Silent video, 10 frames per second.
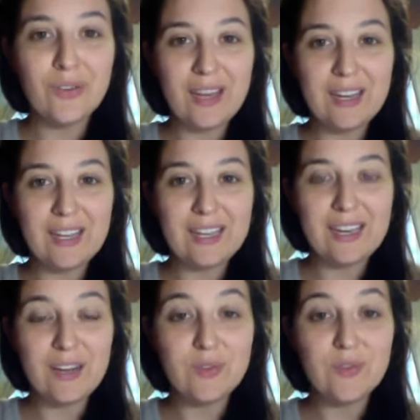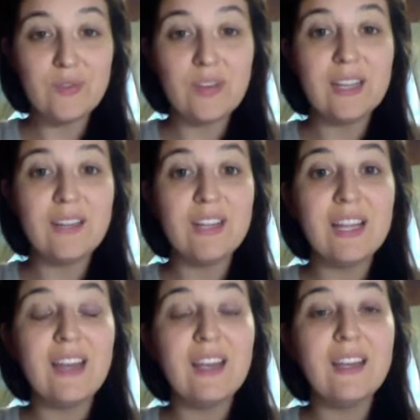In now. So Divine Love and
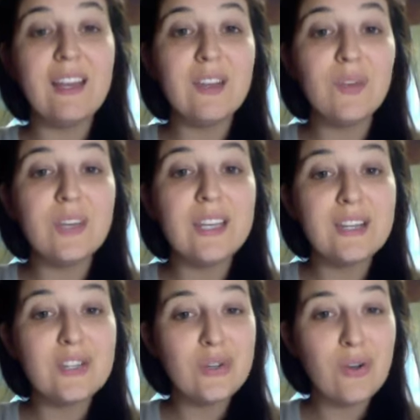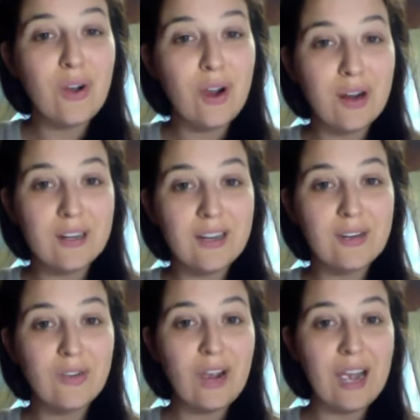Light, anchoring it into your heart and
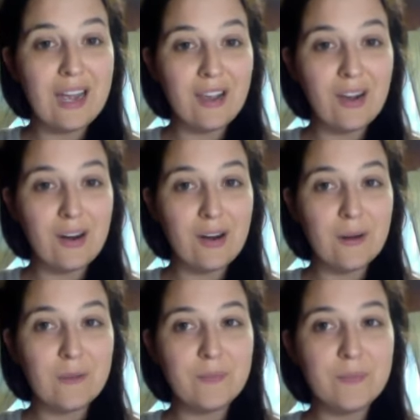your high heart,